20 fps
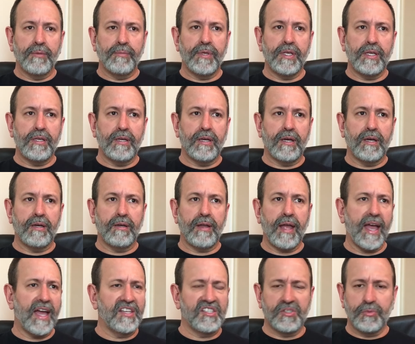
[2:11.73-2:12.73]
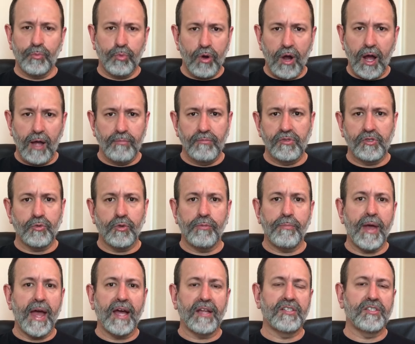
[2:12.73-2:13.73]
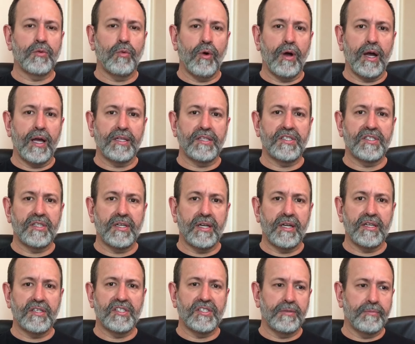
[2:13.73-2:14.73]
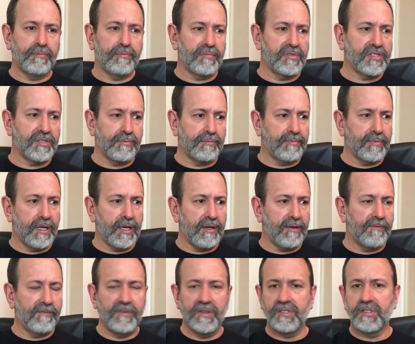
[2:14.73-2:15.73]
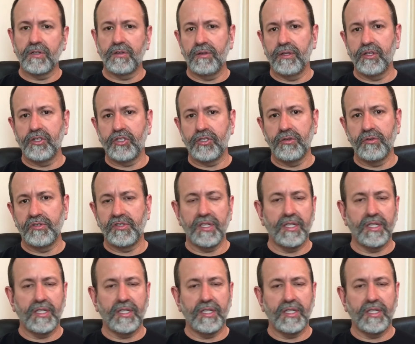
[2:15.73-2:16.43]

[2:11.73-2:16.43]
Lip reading: he had some problems with back squats, some physical issues.